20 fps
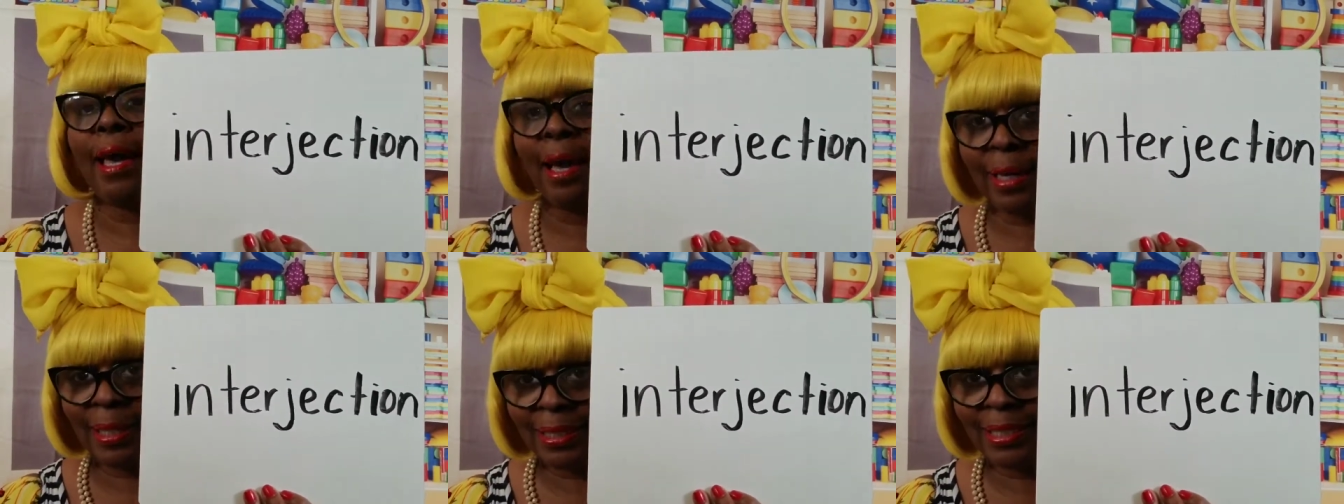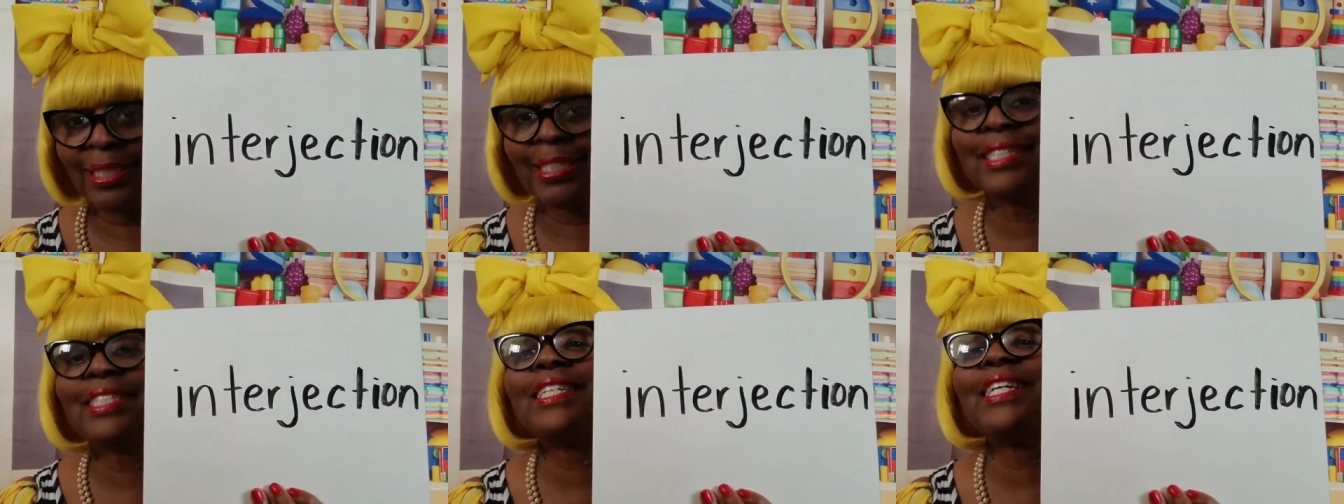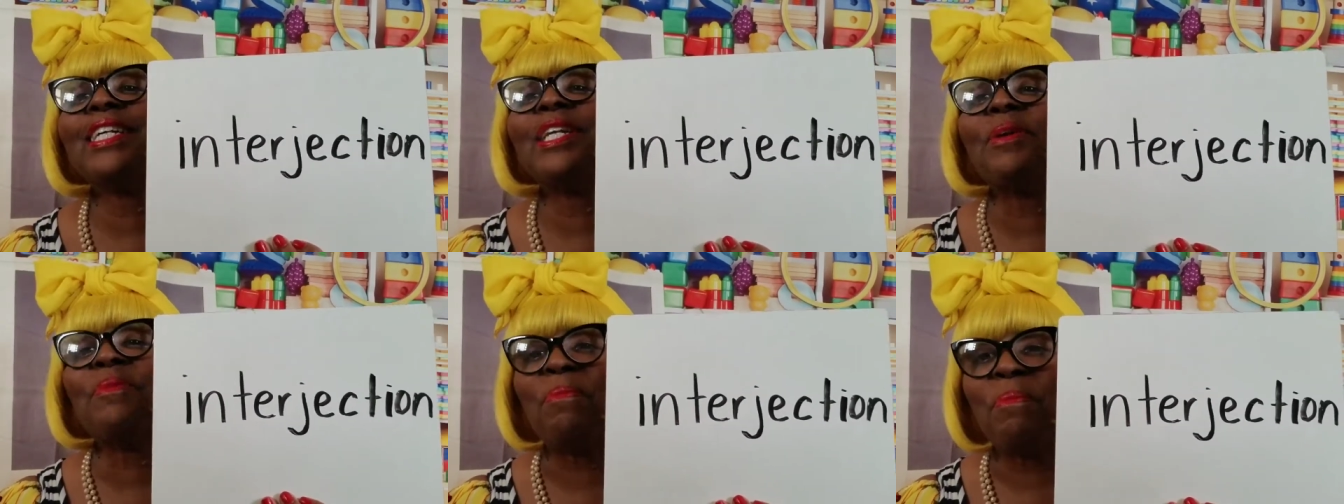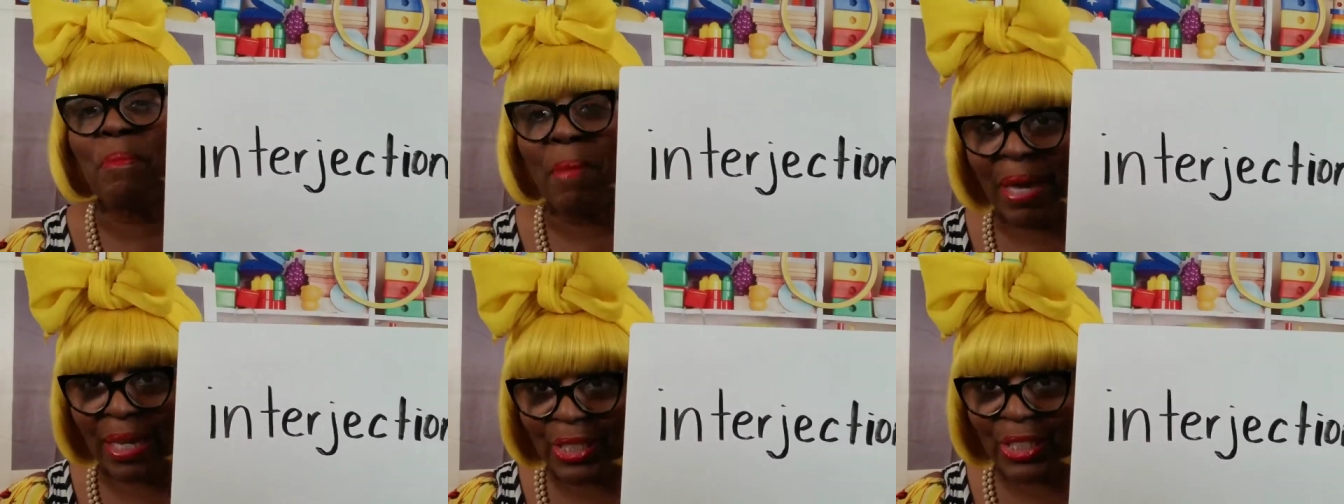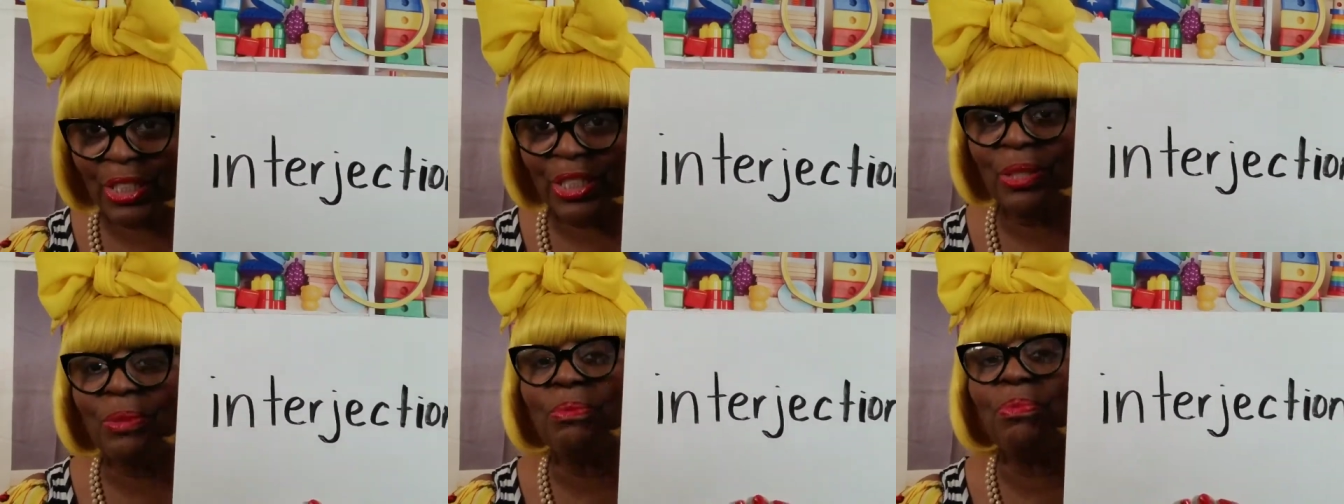
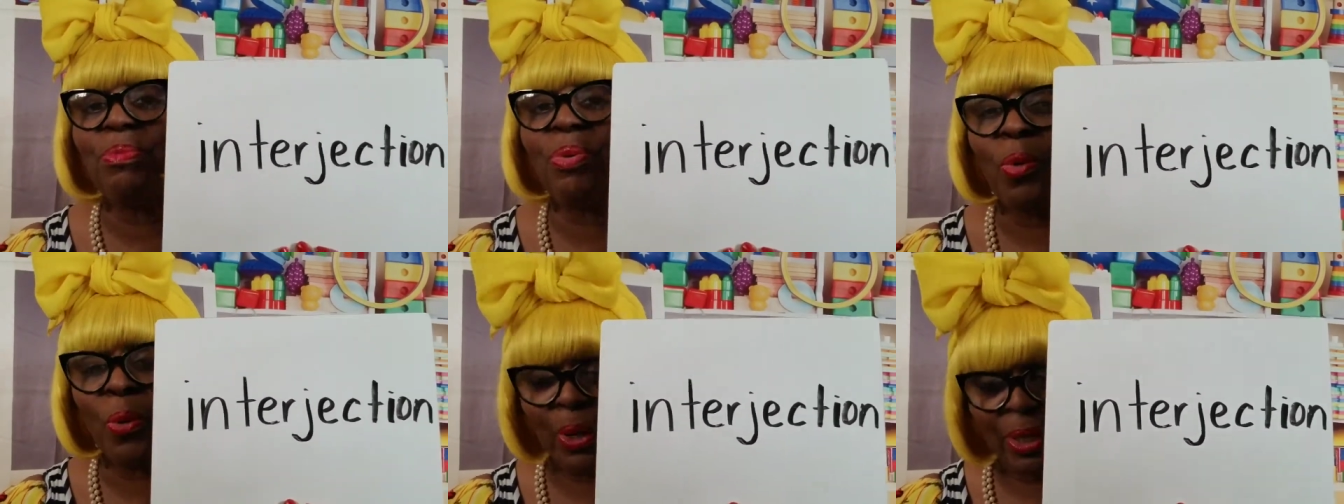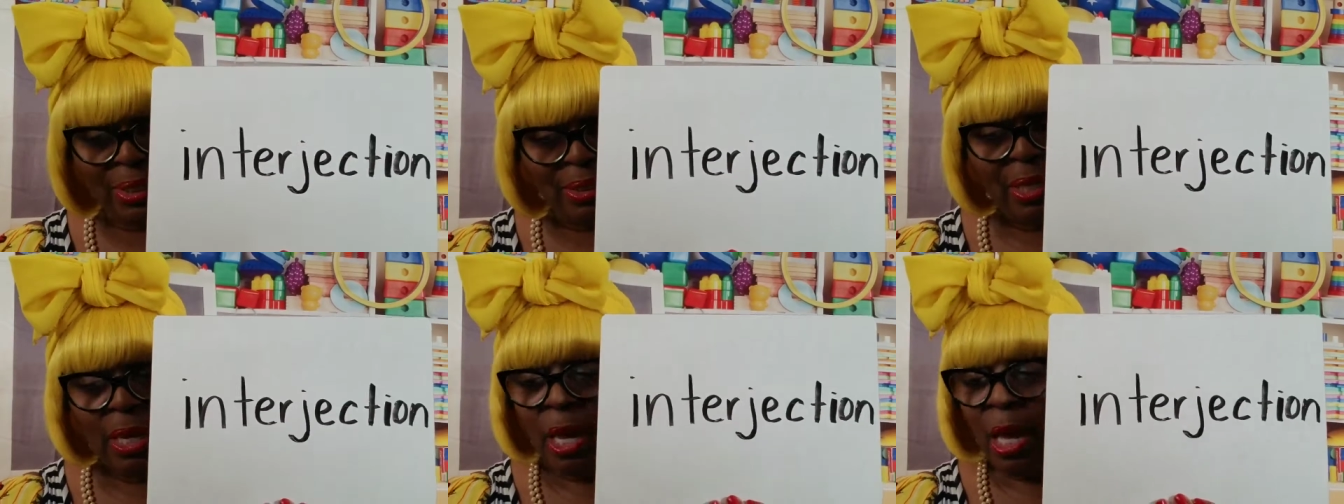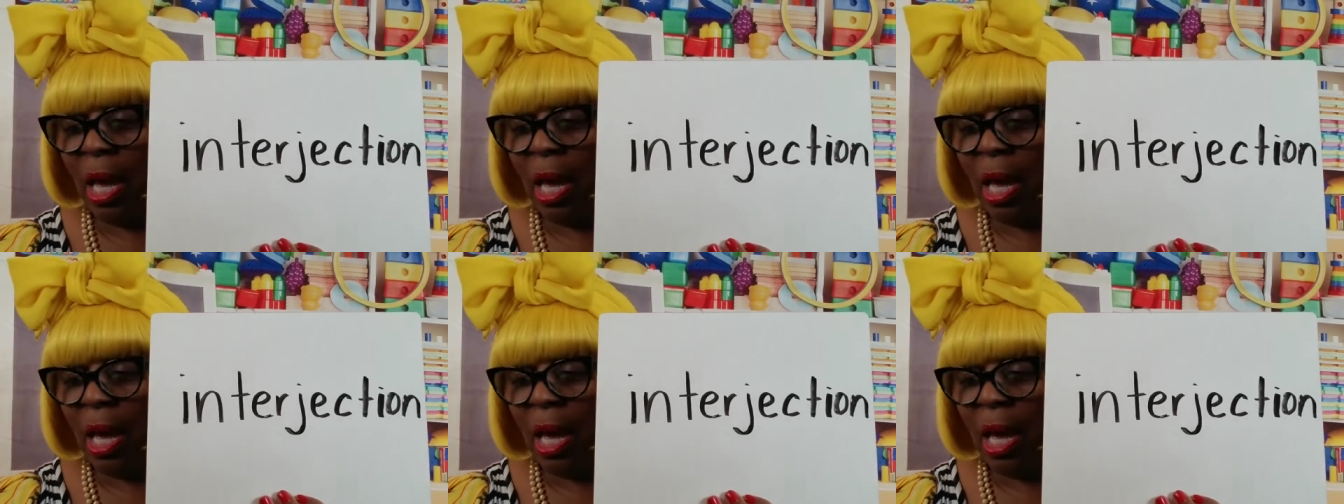Exclamation point.